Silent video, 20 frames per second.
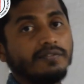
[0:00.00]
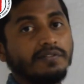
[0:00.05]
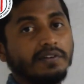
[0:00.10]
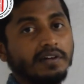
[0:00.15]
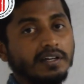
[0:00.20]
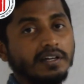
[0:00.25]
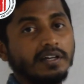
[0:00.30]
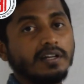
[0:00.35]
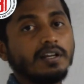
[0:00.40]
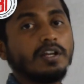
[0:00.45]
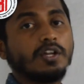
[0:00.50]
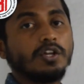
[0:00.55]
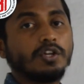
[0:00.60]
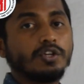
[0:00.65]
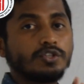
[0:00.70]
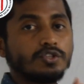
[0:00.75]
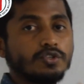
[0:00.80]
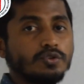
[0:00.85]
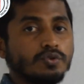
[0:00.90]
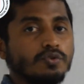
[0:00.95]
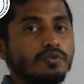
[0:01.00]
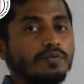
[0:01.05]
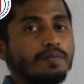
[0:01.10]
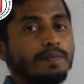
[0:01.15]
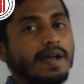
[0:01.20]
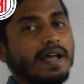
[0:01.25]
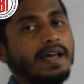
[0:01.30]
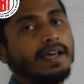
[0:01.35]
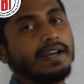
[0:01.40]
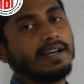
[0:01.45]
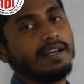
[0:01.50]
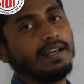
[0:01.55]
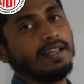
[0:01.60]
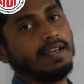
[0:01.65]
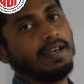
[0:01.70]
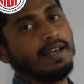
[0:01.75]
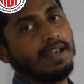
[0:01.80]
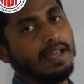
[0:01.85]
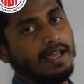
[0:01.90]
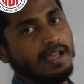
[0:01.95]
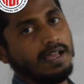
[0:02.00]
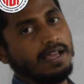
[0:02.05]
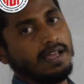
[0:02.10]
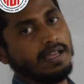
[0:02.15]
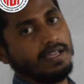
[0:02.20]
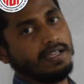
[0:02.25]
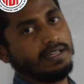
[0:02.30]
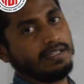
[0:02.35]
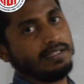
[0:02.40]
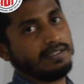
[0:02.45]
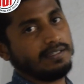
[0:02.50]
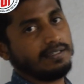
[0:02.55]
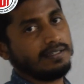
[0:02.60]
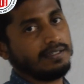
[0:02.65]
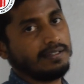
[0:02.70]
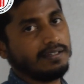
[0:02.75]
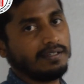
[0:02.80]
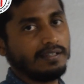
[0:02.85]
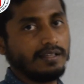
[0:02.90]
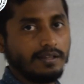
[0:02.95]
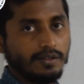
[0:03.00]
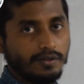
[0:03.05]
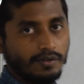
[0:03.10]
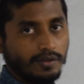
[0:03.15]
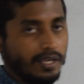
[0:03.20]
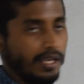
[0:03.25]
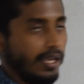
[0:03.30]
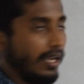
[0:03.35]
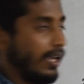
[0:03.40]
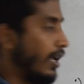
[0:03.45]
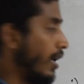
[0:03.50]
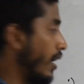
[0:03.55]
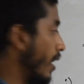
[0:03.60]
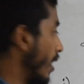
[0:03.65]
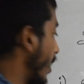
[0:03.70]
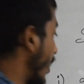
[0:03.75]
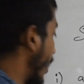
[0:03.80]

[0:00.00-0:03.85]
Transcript: for two parallel lines. Okay,